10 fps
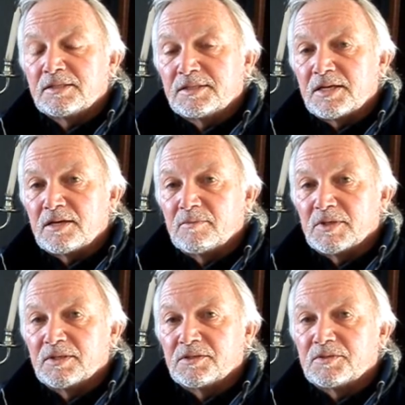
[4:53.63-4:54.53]
The
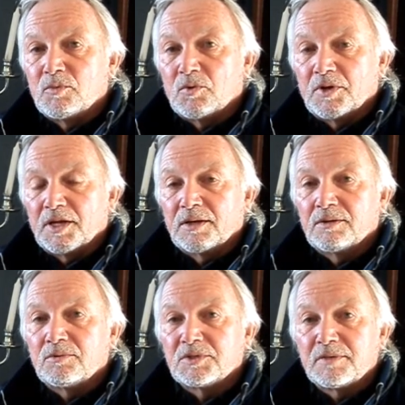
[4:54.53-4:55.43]
sermon this morning
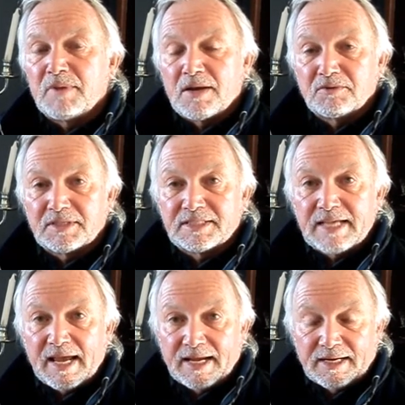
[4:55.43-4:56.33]
was about
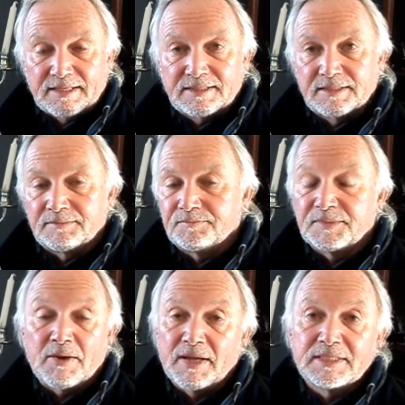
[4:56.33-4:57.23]
sex.
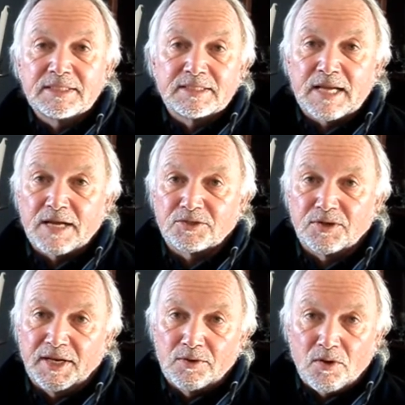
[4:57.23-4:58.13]
Now, I didn't
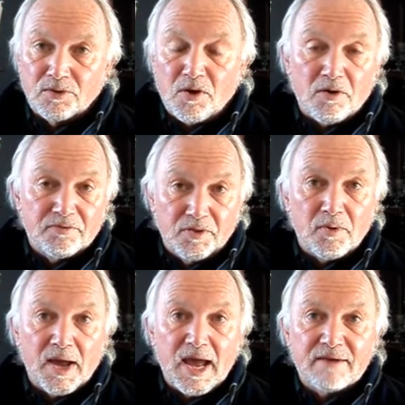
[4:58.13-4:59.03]
actually nod off, though
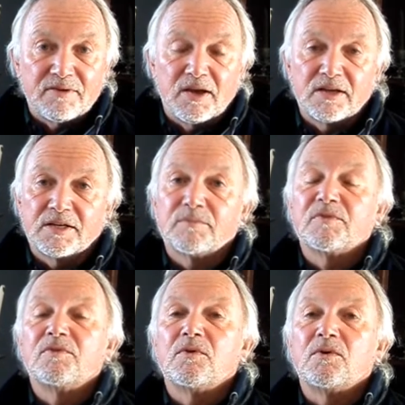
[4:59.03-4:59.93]
I have heard it
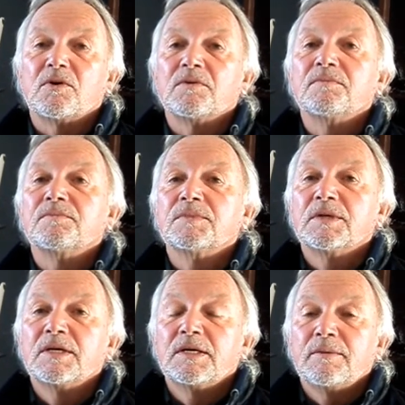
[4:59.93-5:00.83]
before.
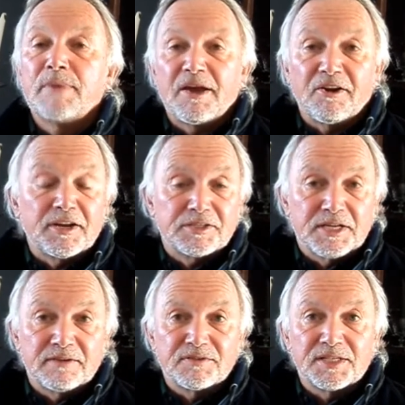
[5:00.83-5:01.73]
Marriage
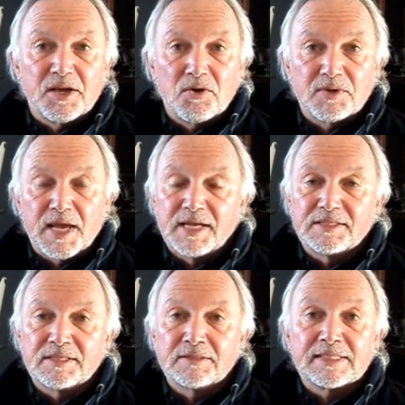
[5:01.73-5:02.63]
gives the okay
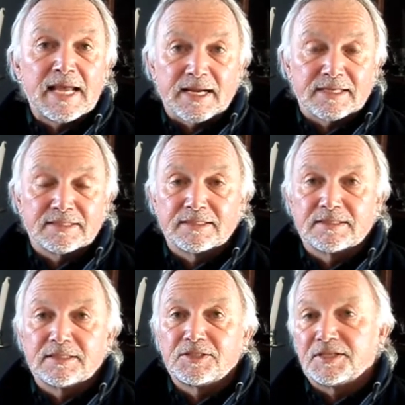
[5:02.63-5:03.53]
to sex is
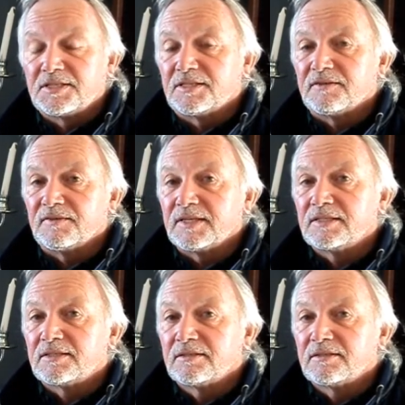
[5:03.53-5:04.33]
the gist of it,